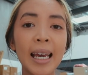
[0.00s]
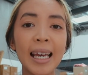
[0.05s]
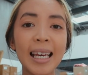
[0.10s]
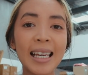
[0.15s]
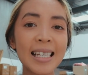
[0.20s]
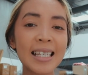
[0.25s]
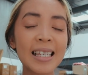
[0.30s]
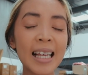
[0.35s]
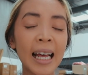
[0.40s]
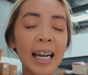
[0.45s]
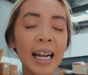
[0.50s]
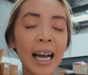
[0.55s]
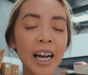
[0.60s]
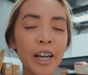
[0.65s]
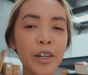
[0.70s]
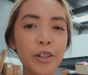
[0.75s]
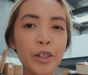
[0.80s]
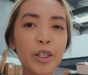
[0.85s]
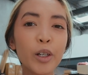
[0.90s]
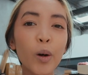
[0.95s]
is that it
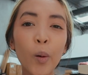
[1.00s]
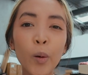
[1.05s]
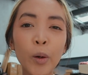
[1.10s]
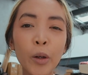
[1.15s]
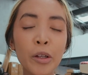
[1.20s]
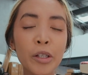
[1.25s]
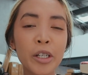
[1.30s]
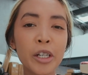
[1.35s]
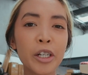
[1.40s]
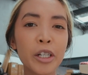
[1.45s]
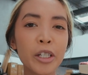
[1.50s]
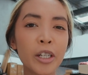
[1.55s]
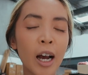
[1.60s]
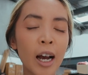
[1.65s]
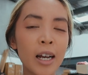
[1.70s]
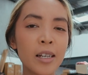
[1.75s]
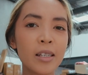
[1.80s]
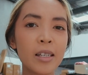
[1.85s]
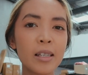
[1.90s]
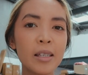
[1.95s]
actually auto
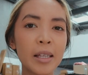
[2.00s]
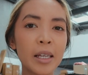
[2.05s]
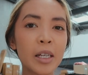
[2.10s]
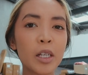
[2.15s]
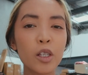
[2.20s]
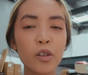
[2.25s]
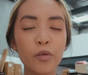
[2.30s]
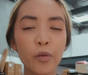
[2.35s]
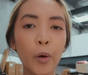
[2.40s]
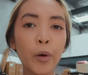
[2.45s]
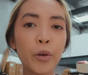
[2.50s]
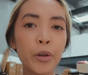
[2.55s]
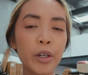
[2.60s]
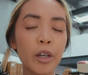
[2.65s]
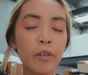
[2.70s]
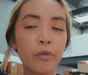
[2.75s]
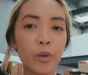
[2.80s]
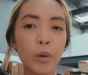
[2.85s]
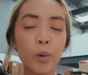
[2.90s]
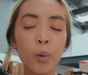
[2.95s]
digitizes things for
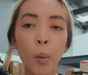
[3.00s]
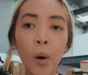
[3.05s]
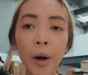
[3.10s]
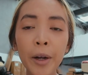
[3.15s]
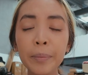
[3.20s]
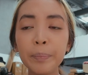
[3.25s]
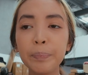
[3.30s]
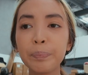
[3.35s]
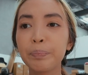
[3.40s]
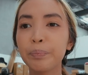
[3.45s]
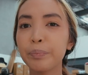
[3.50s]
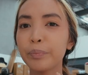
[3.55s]
you if you want